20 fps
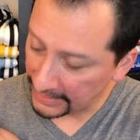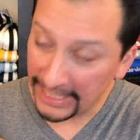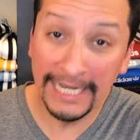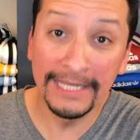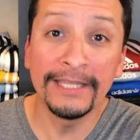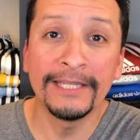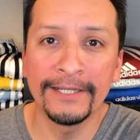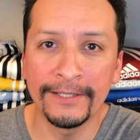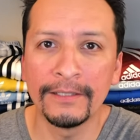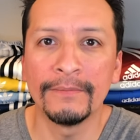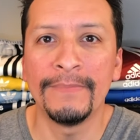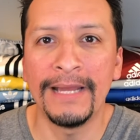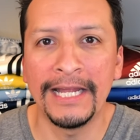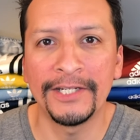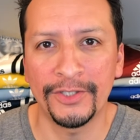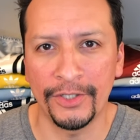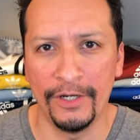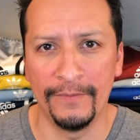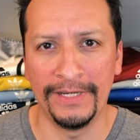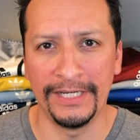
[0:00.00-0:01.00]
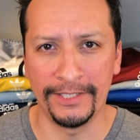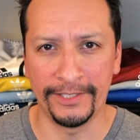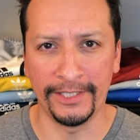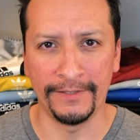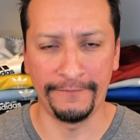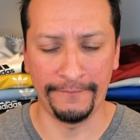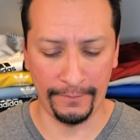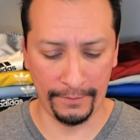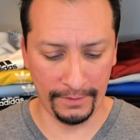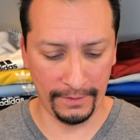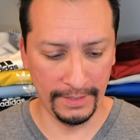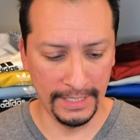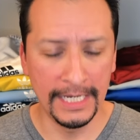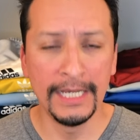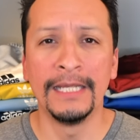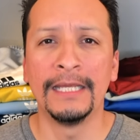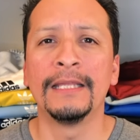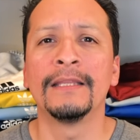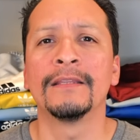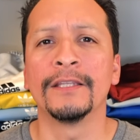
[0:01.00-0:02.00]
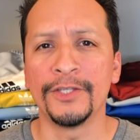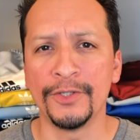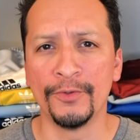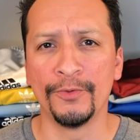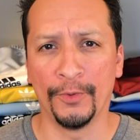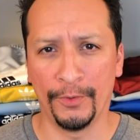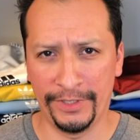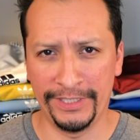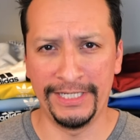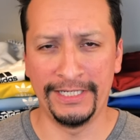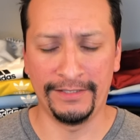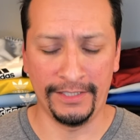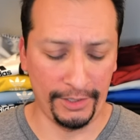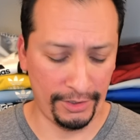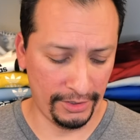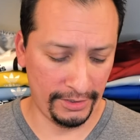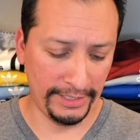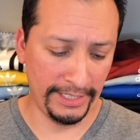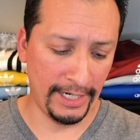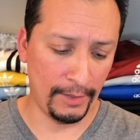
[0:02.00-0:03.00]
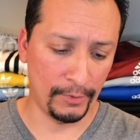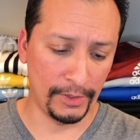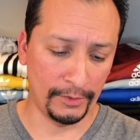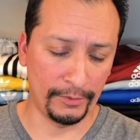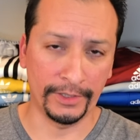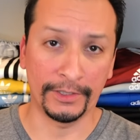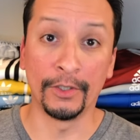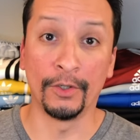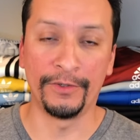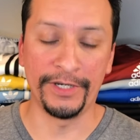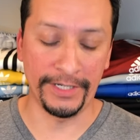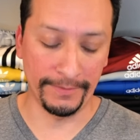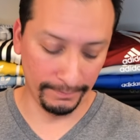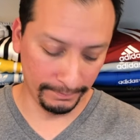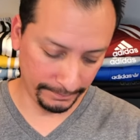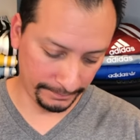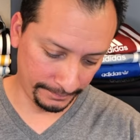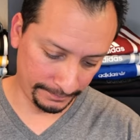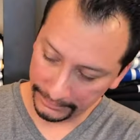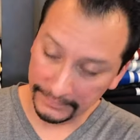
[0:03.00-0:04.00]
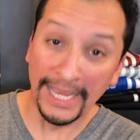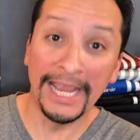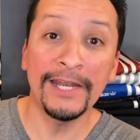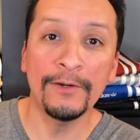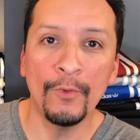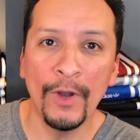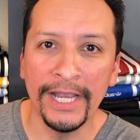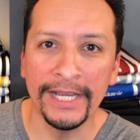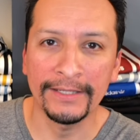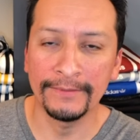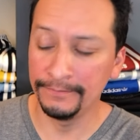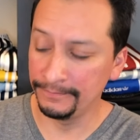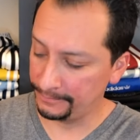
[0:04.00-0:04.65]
And then it'll match all my stuff for the youth organization that I work with. Go green. And white.